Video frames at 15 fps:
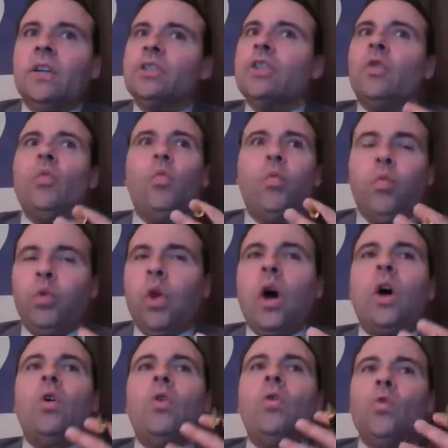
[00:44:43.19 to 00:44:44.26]
There's a
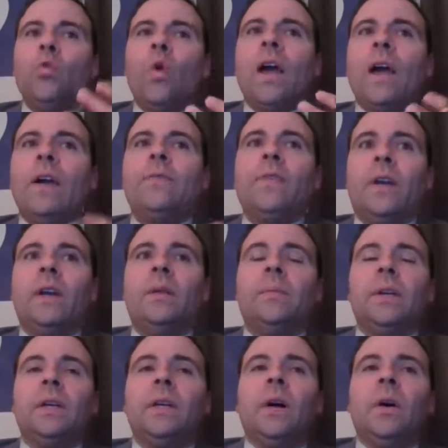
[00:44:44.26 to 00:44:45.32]
long way for
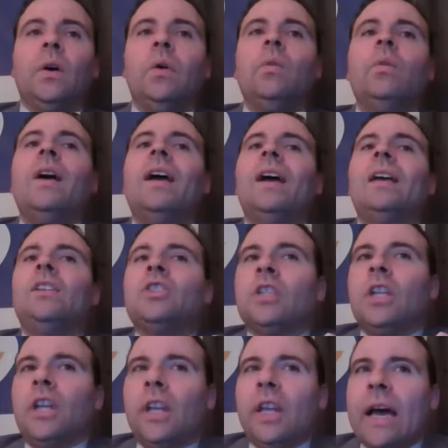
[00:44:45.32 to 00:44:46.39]
him to go. There's
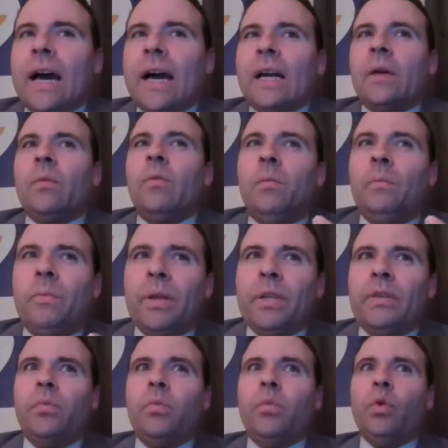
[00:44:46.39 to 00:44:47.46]
a lot of
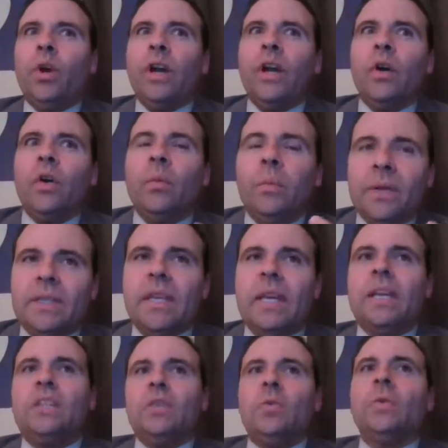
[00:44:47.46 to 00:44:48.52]
real
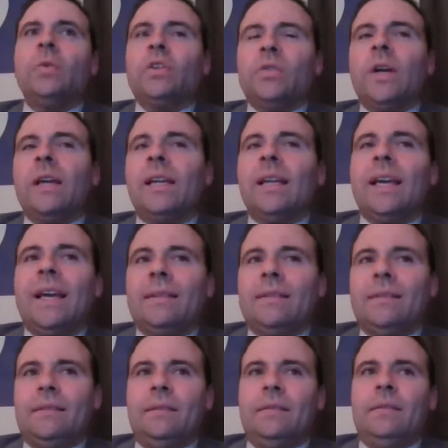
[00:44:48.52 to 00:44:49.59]
potential with Trey
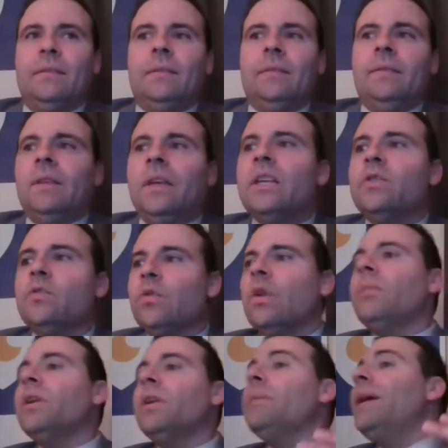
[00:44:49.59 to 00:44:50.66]
Lance. He's
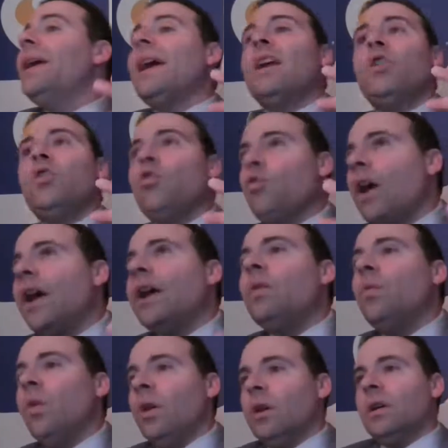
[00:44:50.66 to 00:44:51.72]
rumored to be a
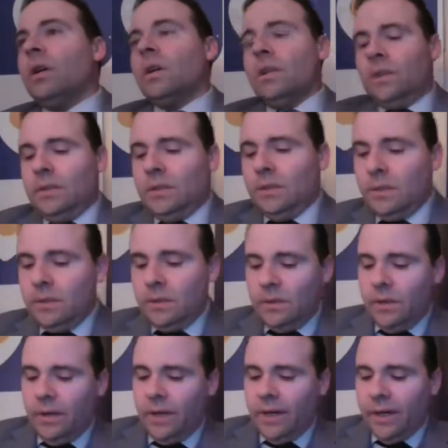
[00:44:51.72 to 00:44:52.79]
great worker.
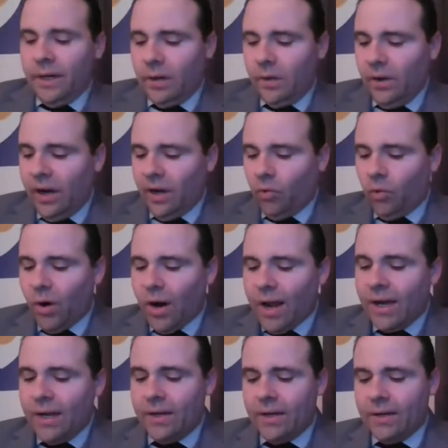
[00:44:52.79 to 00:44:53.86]
a
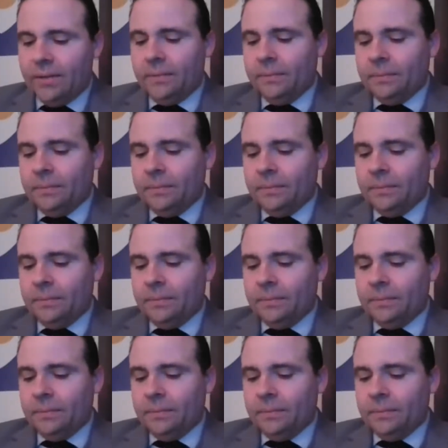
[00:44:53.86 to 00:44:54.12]
grinder.